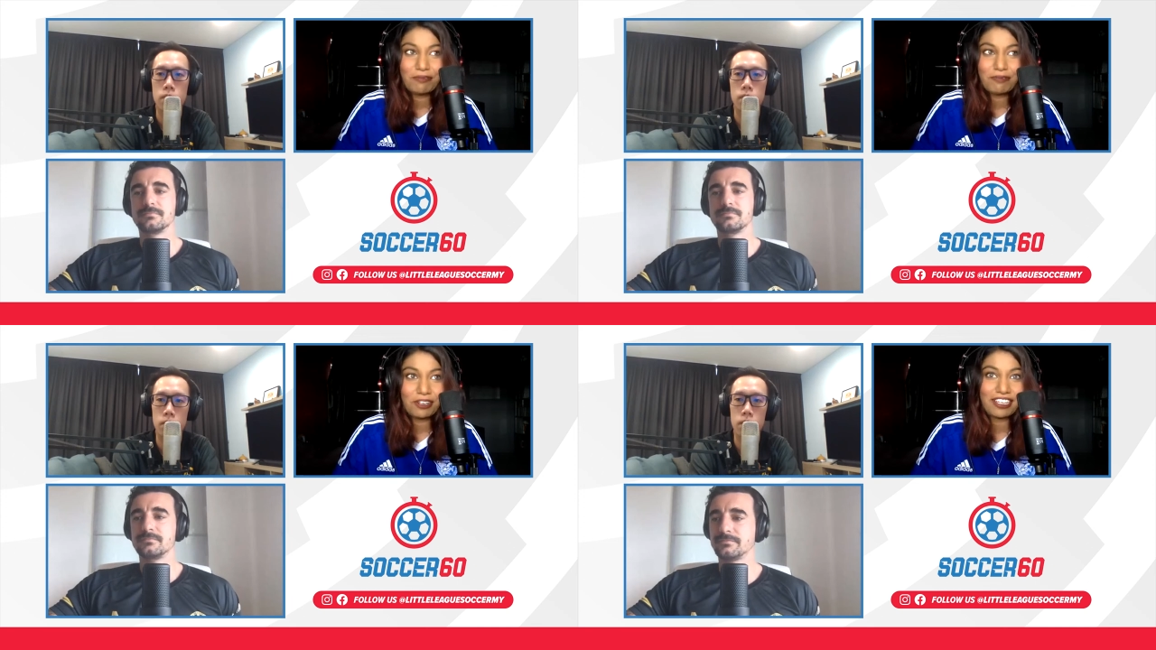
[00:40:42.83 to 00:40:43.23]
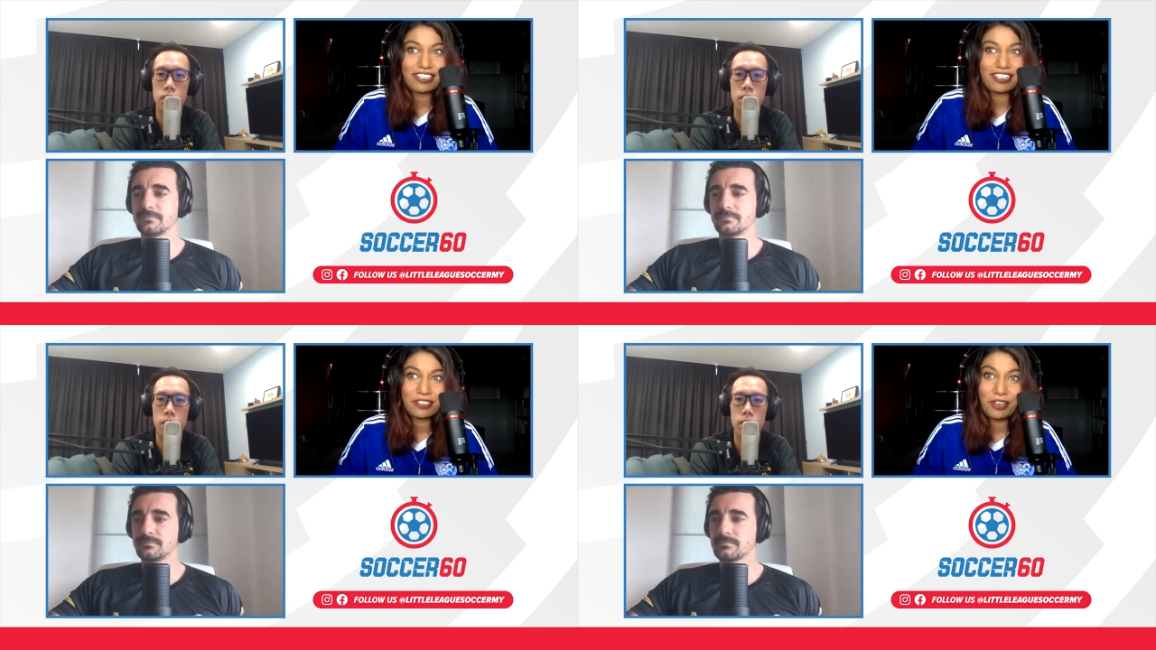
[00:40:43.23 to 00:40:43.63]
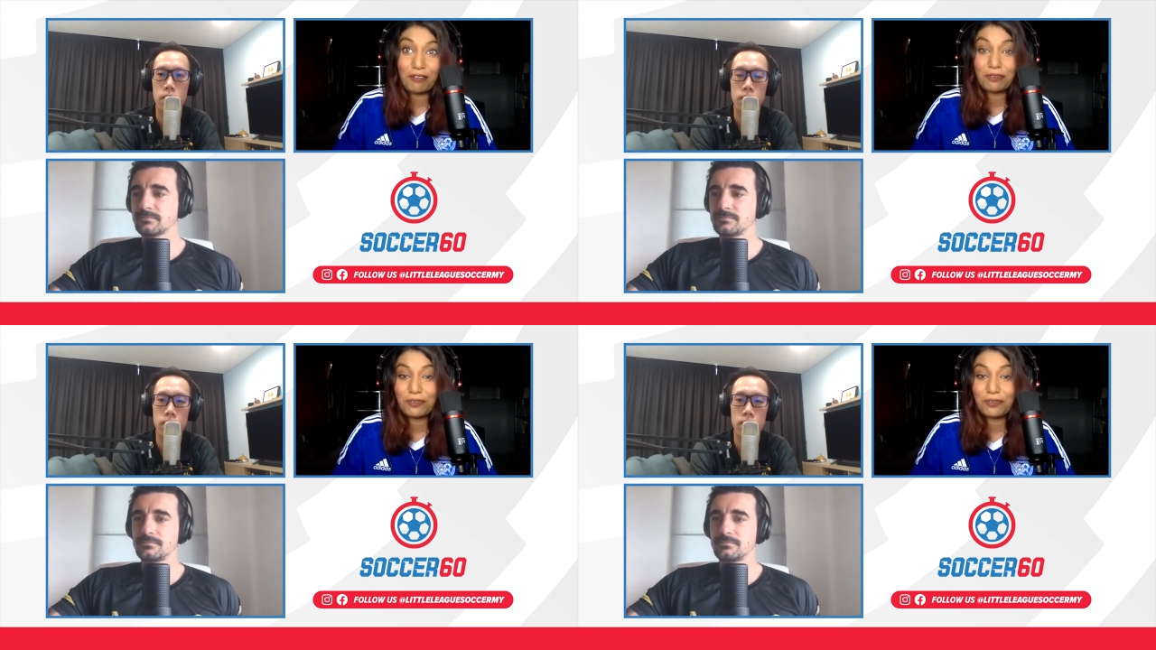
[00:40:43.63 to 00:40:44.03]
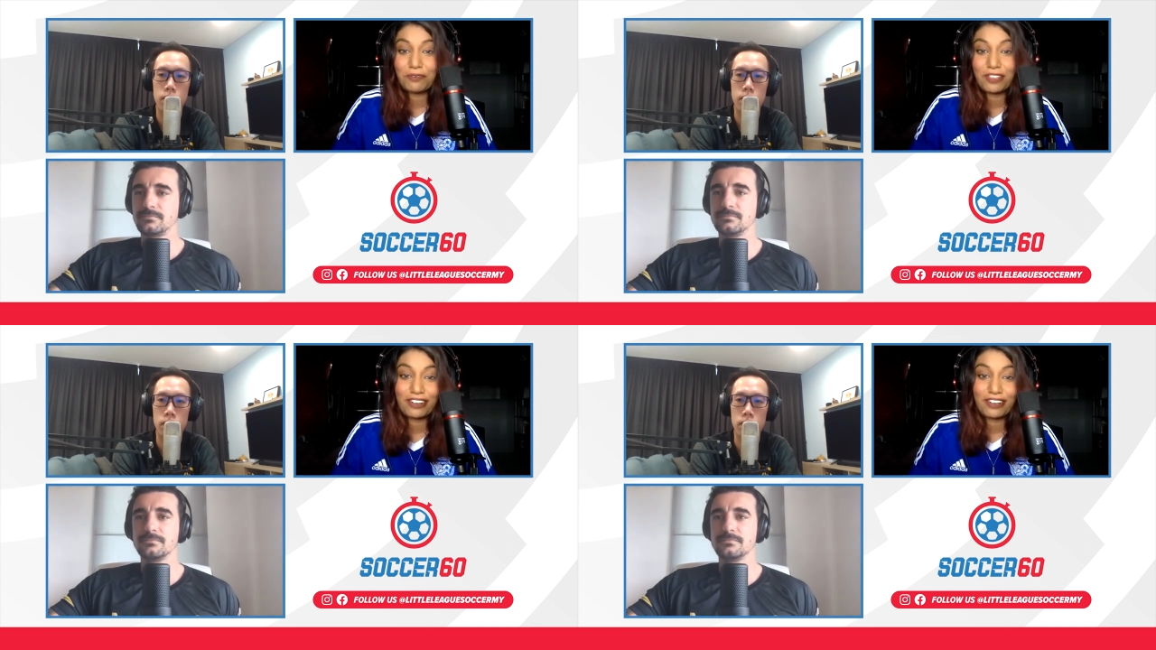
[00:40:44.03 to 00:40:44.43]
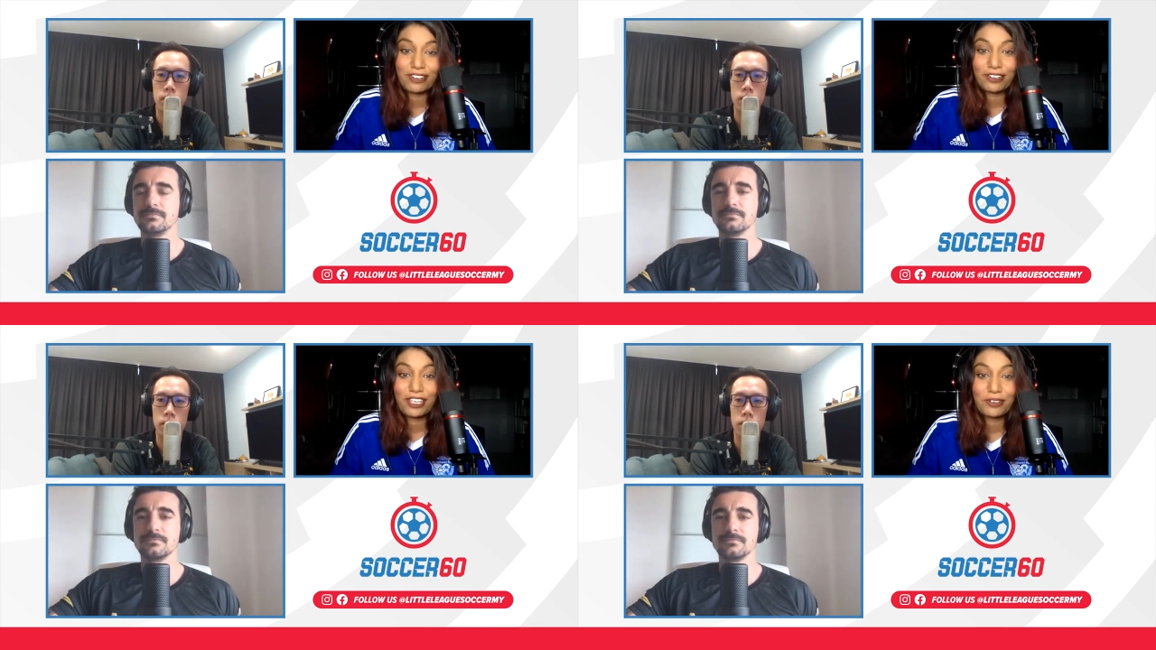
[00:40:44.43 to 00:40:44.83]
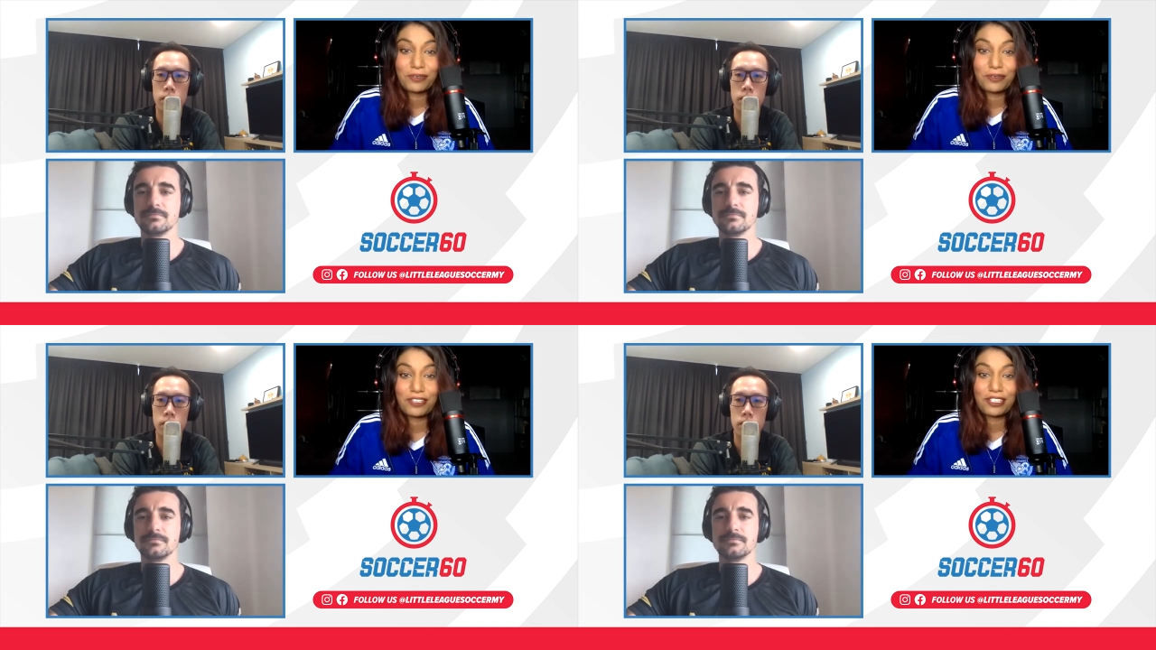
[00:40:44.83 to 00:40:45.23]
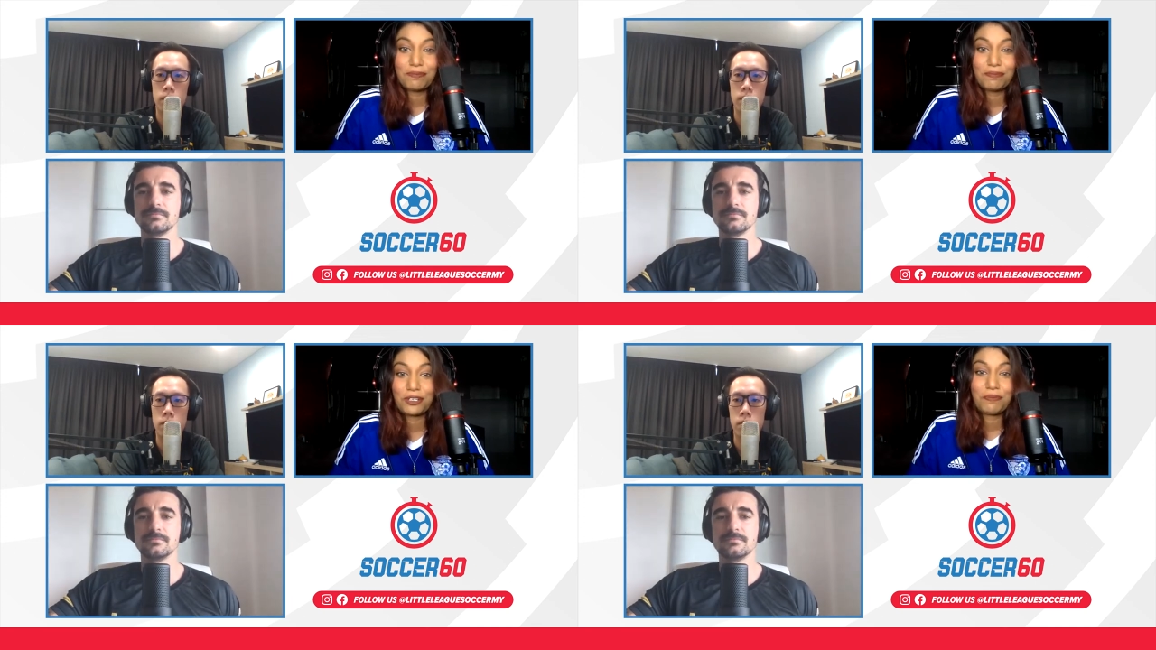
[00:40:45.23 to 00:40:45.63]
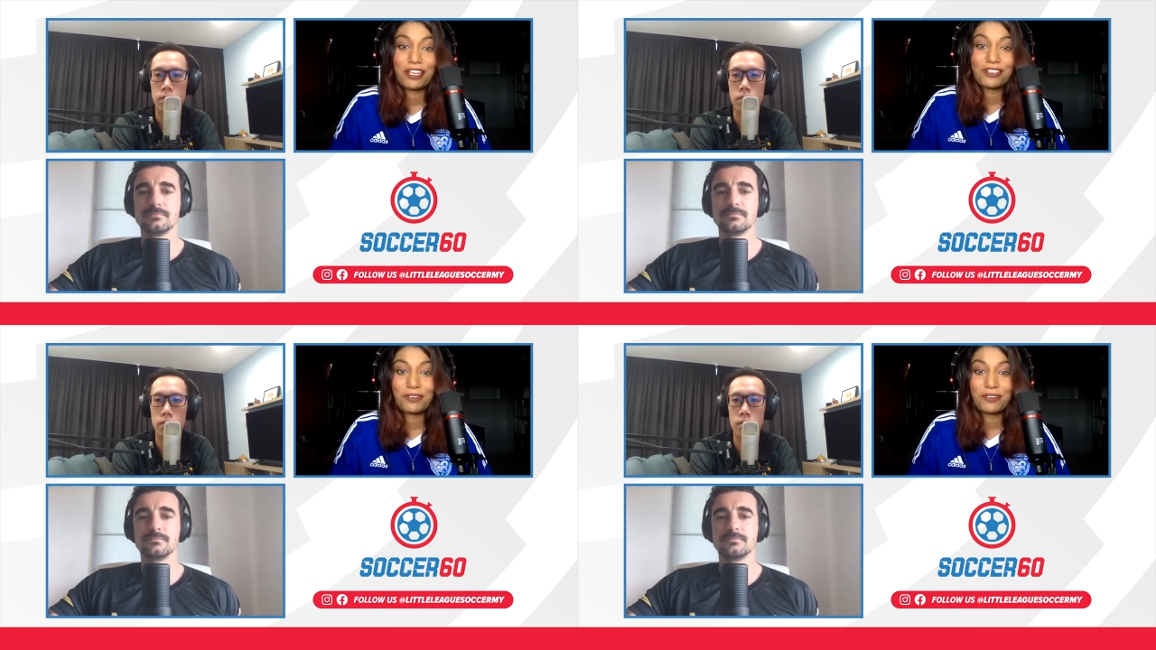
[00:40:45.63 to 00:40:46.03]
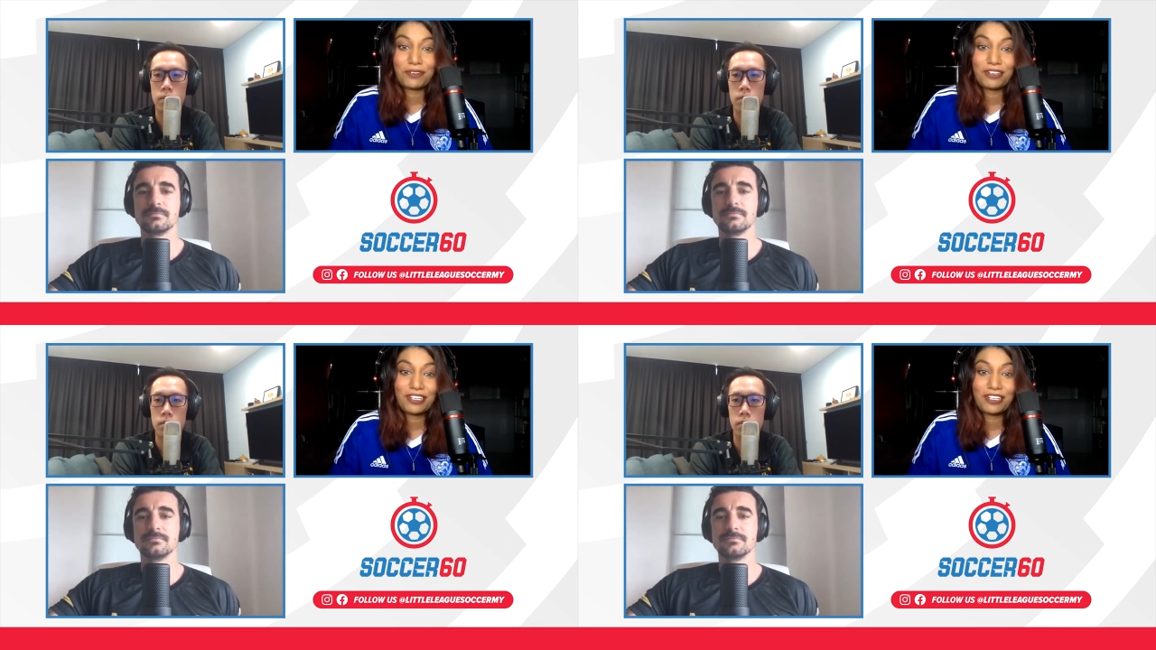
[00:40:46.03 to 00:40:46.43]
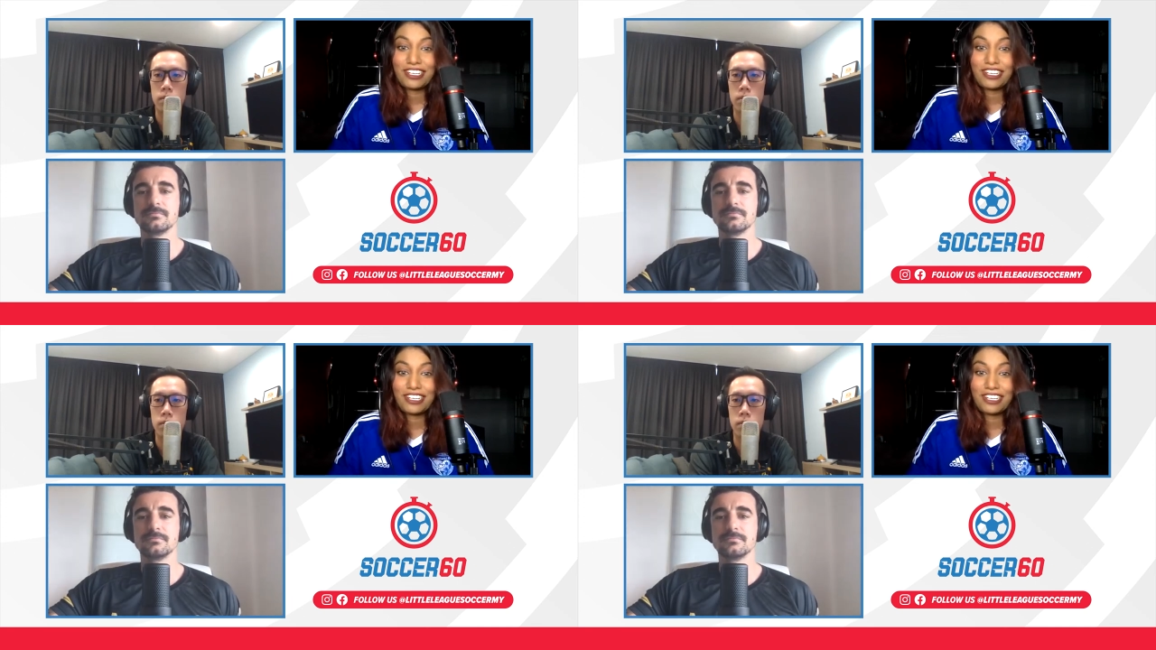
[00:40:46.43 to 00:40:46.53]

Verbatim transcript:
Speaker 1: I felt like you have to prove that a girl can do things much better,